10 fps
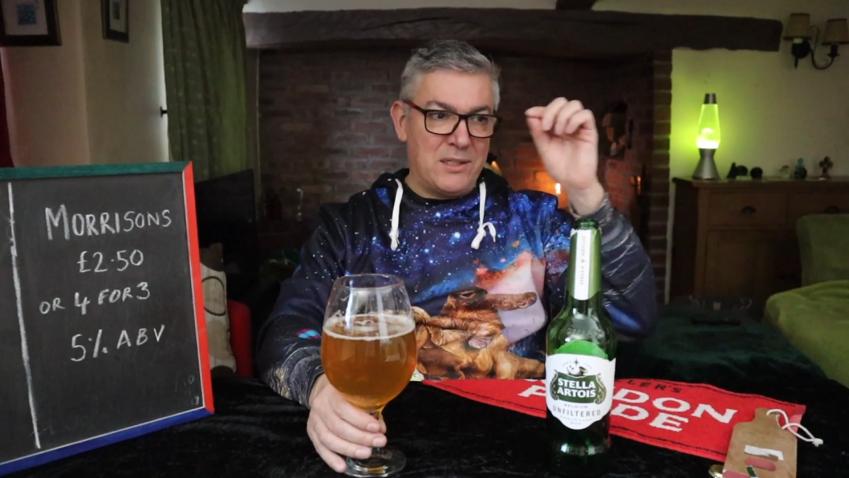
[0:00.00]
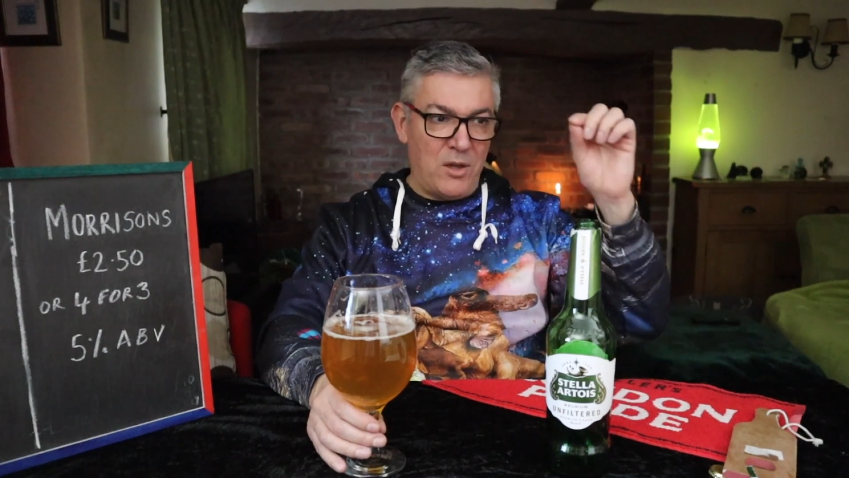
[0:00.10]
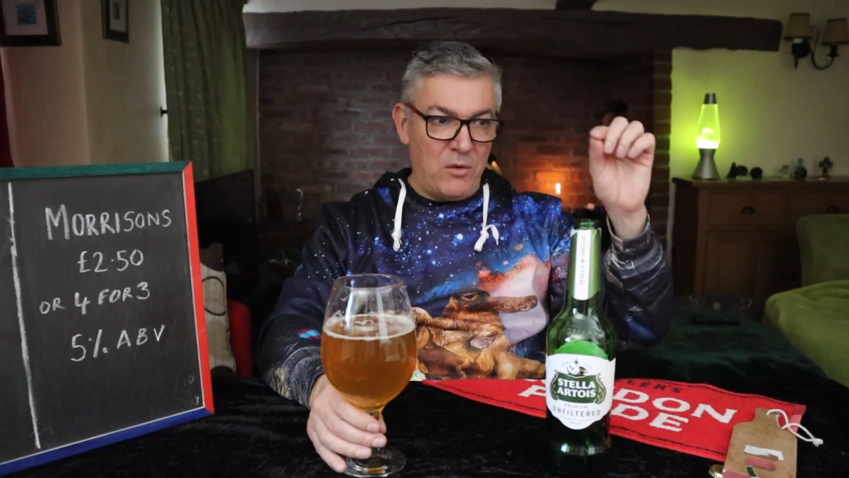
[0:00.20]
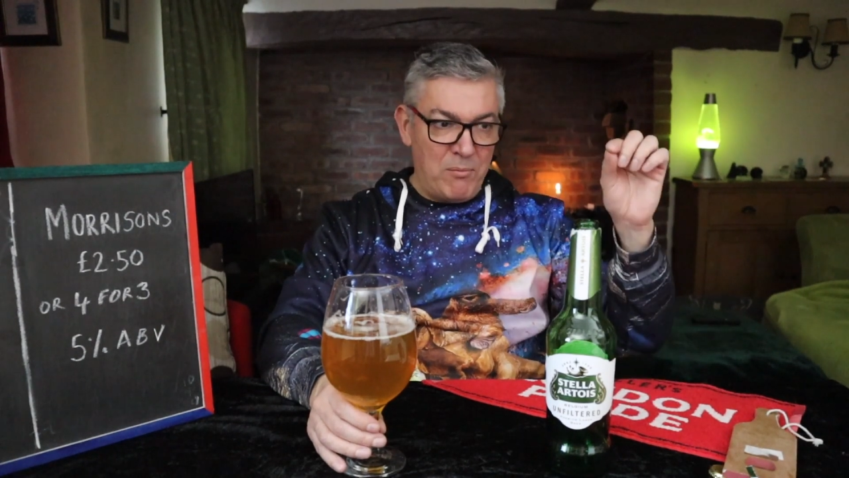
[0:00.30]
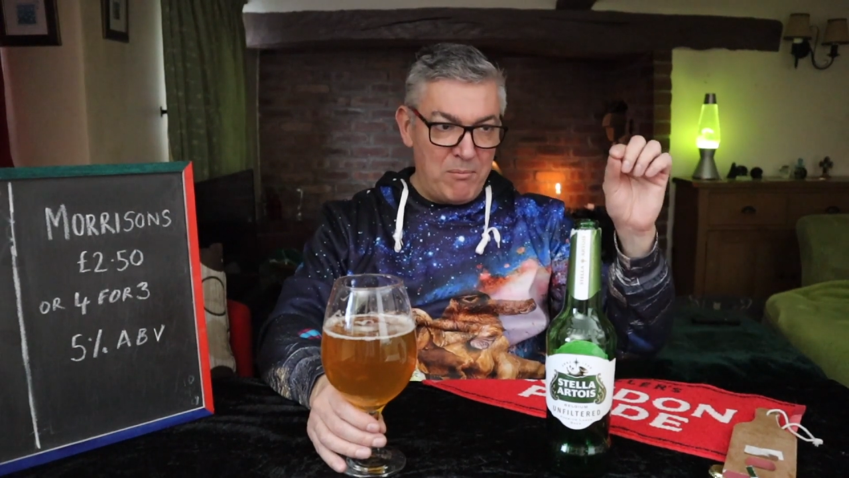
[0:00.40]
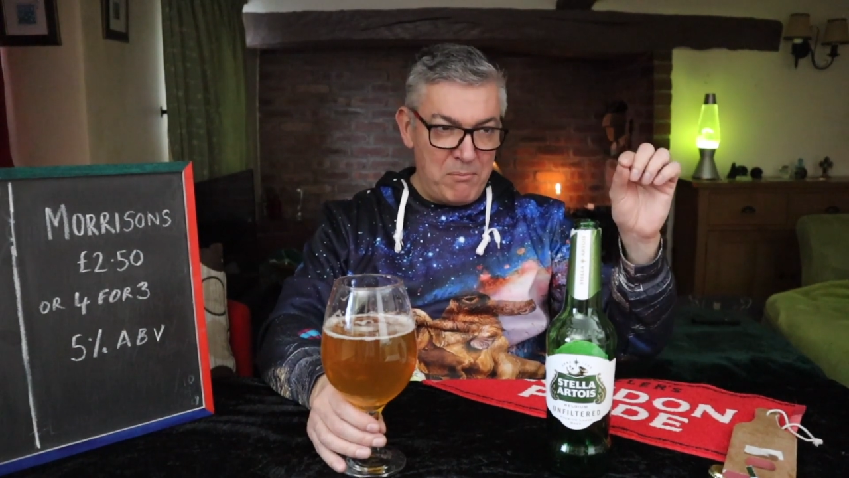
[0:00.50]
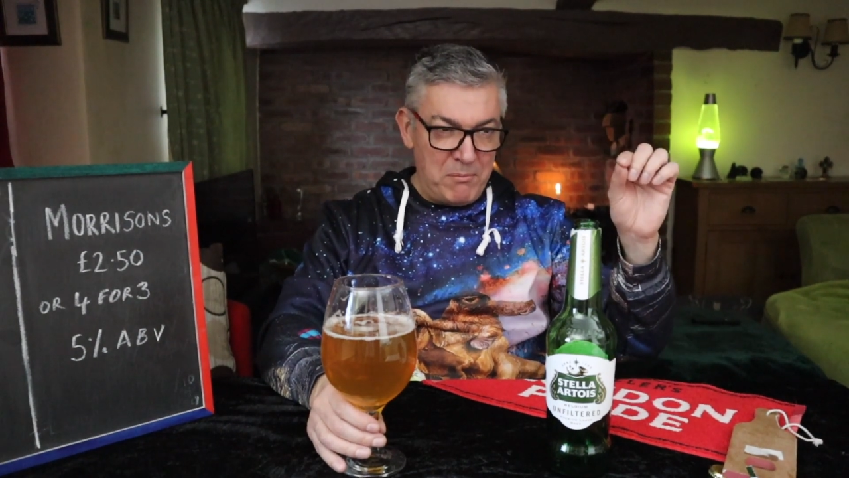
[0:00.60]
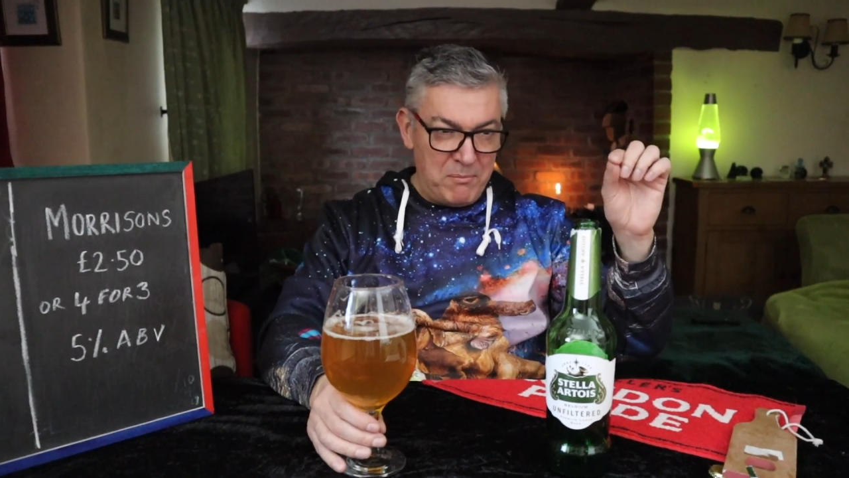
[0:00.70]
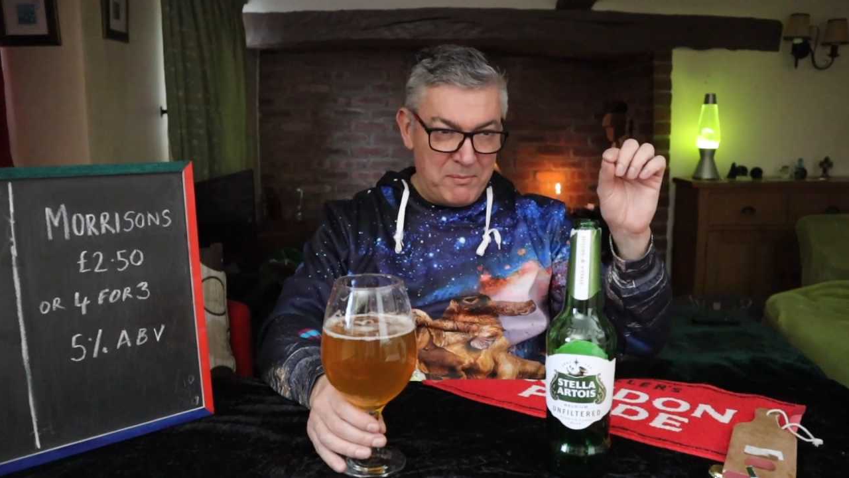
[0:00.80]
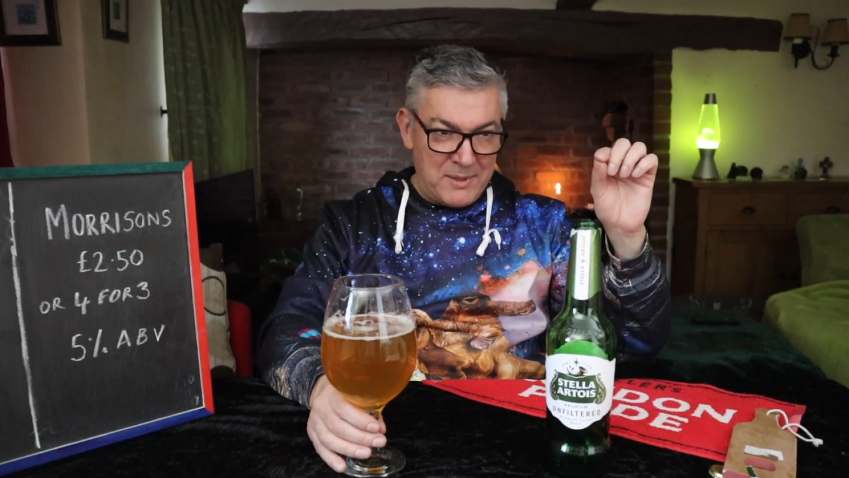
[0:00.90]
so
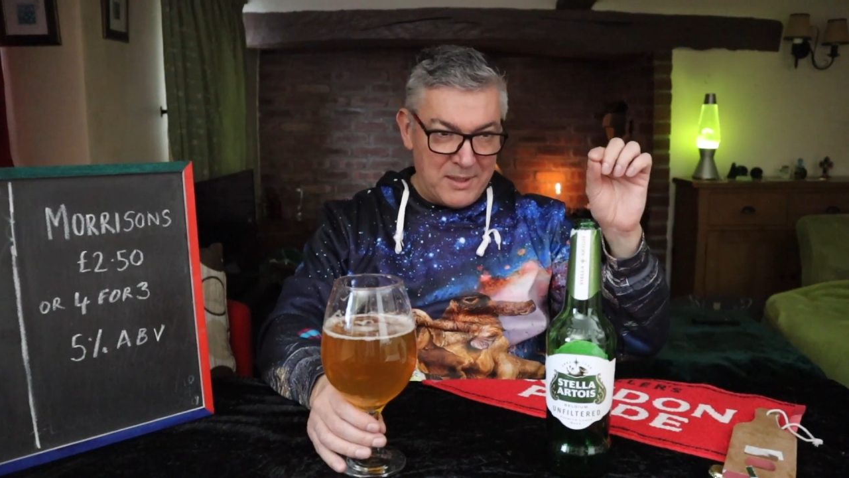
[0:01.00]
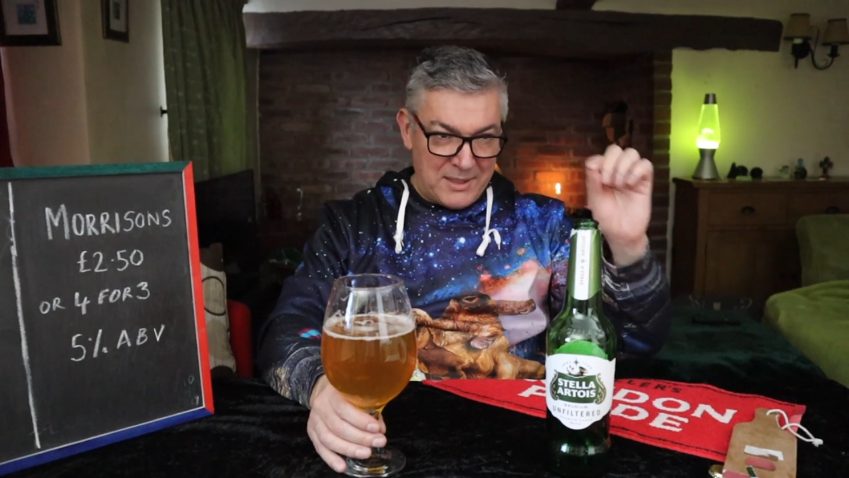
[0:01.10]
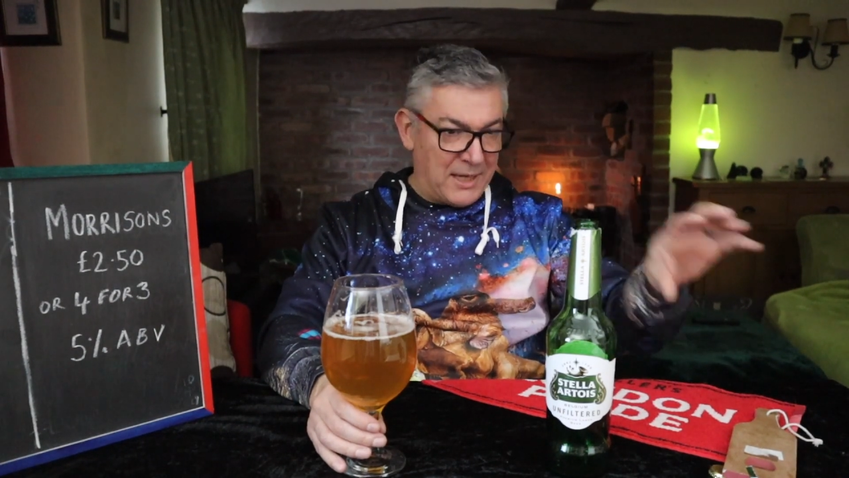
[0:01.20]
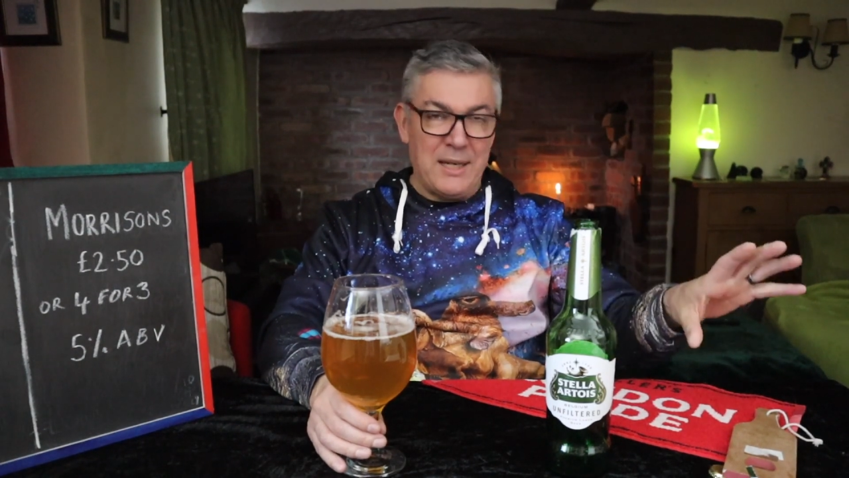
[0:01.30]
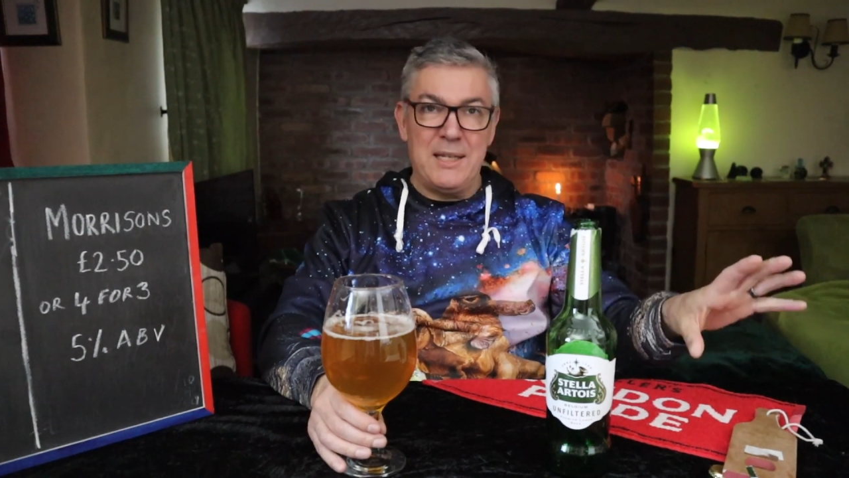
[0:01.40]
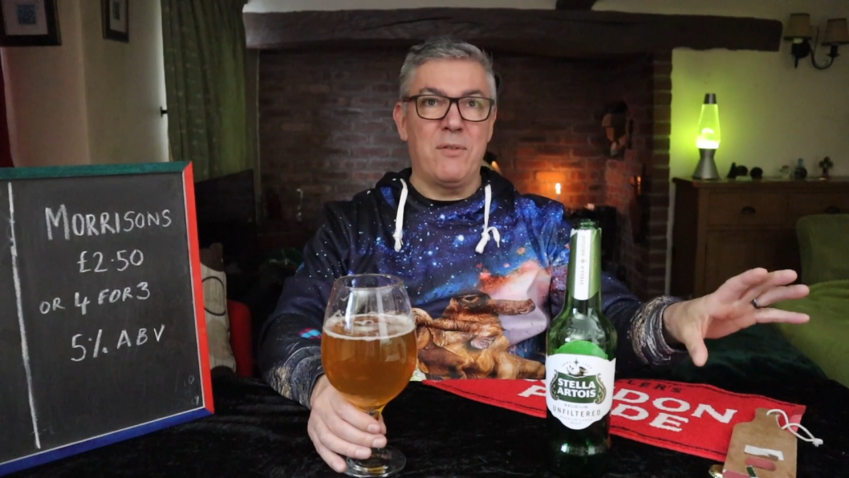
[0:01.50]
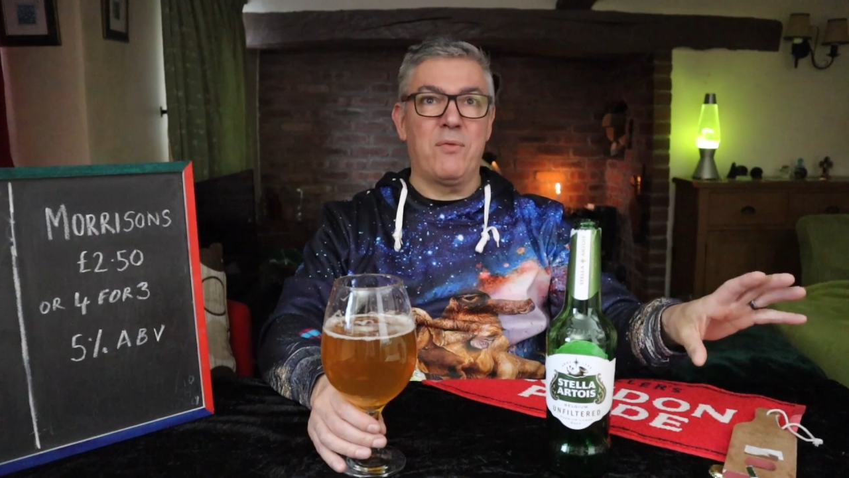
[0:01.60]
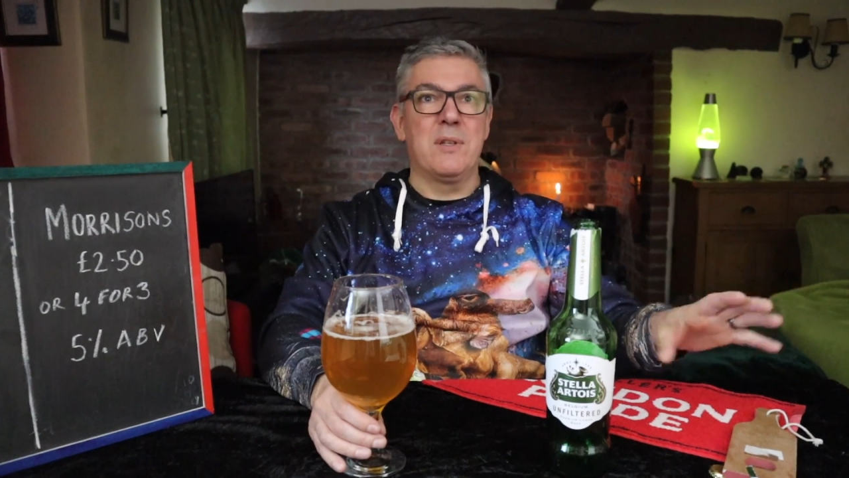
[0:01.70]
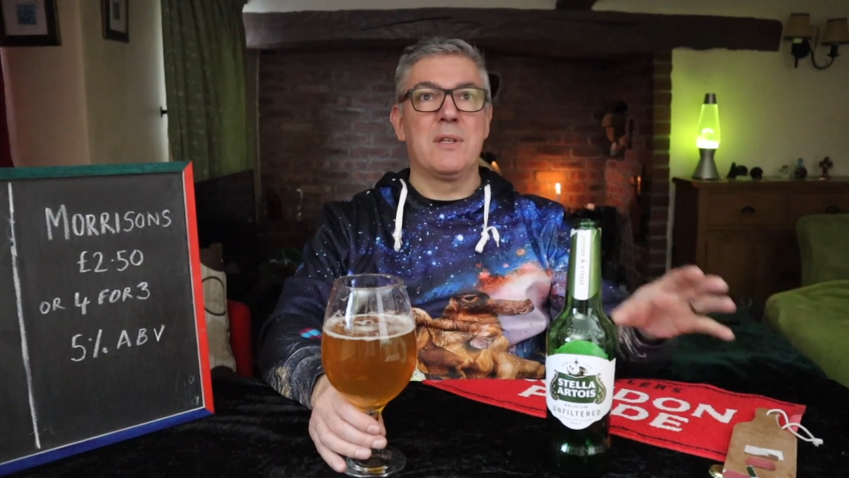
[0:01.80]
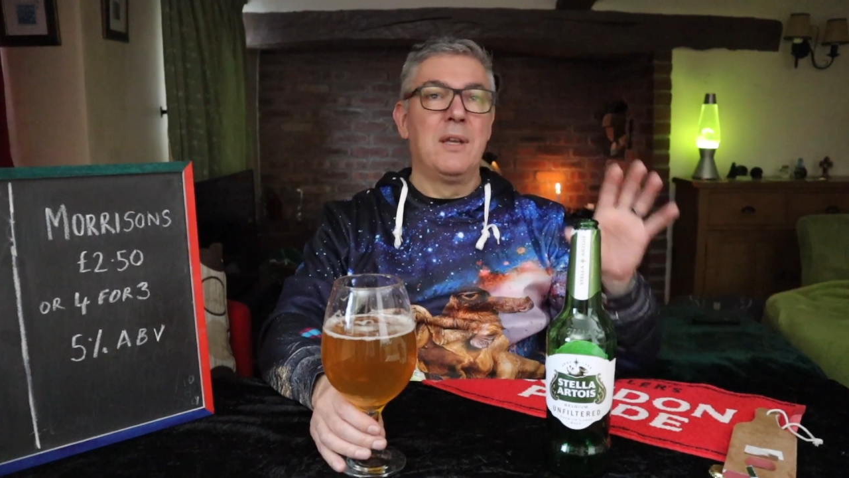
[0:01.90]
distinctly
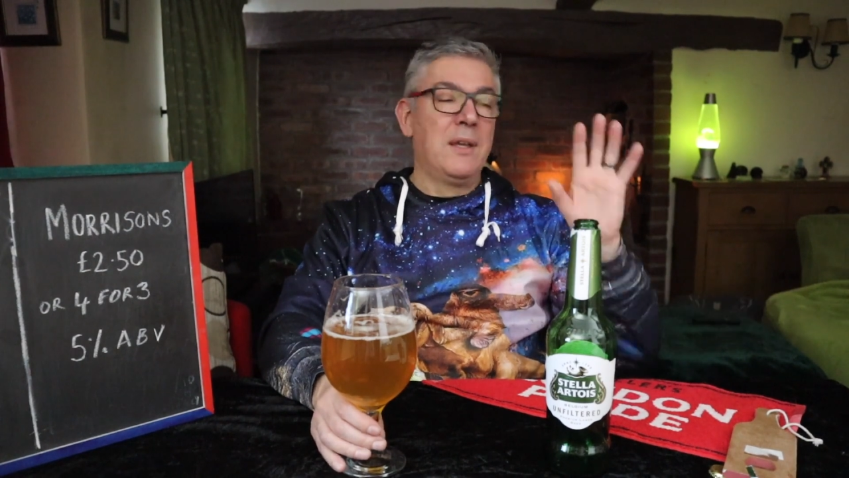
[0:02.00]
different.